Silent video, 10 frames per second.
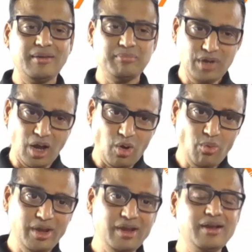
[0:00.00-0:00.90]
Now
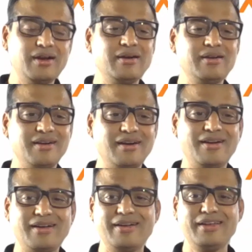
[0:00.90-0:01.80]
we are,
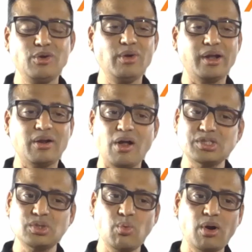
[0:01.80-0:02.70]

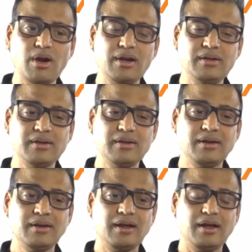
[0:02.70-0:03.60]
across the world,
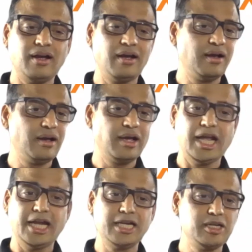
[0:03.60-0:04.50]

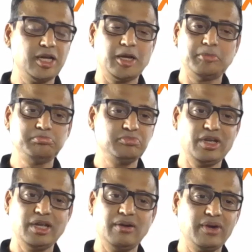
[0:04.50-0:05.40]
and
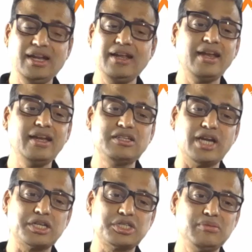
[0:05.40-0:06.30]
we are really gaining
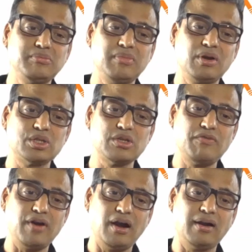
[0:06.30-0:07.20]
traction because of
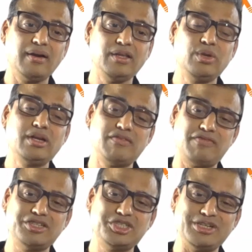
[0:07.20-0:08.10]
our unique
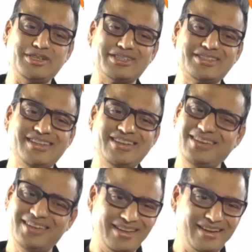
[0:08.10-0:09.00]
differentiators.
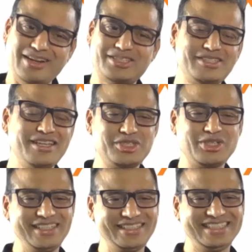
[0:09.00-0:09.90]
And rest is history.